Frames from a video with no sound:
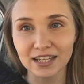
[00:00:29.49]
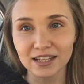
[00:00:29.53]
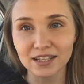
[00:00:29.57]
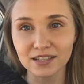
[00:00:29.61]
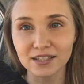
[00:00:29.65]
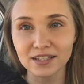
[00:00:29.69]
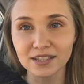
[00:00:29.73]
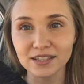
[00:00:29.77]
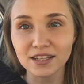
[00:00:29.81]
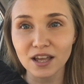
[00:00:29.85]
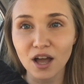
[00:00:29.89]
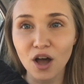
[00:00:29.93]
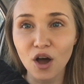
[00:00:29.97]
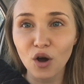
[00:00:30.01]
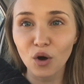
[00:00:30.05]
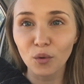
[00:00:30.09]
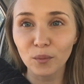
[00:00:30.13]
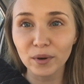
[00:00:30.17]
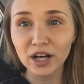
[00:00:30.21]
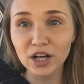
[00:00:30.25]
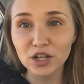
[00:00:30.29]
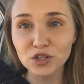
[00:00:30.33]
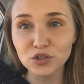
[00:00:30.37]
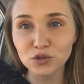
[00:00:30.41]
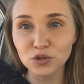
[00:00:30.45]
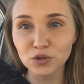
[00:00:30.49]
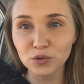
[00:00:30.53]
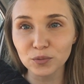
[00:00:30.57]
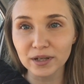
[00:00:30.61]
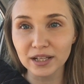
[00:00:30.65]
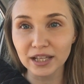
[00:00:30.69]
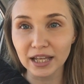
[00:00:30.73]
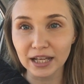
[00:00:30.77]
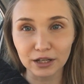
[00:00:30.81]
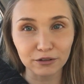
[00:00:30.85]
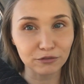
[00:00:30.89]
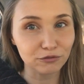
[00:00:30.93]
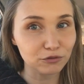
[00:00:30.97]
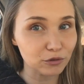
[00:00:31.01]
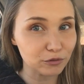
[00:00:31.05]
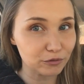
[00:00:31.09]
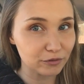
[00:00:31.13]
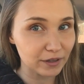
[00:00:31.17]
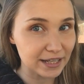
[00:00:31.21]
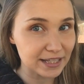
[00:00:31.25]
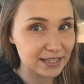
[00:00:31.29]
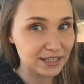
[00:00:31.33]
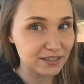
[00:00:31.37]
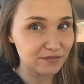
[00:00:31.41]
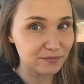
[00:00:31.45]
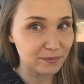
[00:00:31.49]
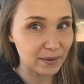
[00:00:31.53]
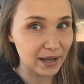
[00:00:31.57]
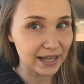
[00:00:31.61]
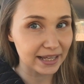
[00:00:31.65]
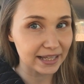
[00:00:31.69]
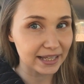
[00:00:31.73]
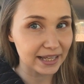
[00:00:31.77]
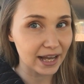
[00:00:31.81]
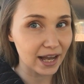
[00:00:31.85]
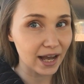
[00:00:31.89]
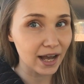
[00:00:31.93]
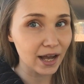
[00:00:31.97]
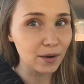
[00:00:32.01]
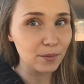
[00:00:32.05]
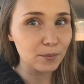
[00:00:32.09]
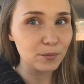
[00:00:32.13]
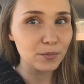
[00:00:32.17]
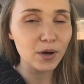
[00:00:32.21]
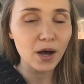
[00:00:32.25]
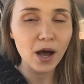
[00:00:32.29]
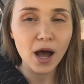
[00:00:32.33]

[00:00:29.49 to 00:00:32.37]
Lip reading: because when I do wear like a full face of makeup,